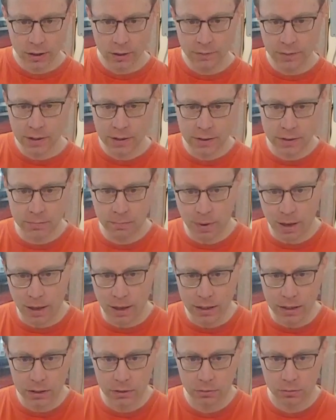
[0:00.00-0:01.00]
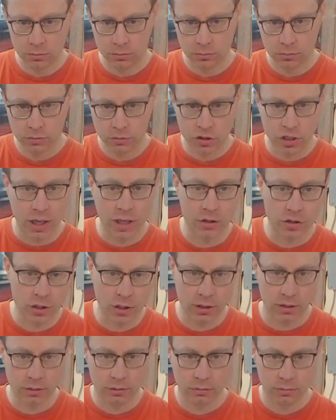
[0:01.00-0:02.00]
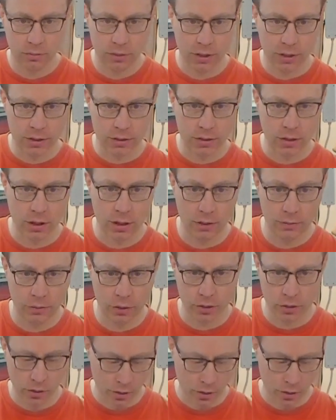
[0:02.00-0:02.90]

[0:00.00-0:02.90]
If it's bad, change it. It's for your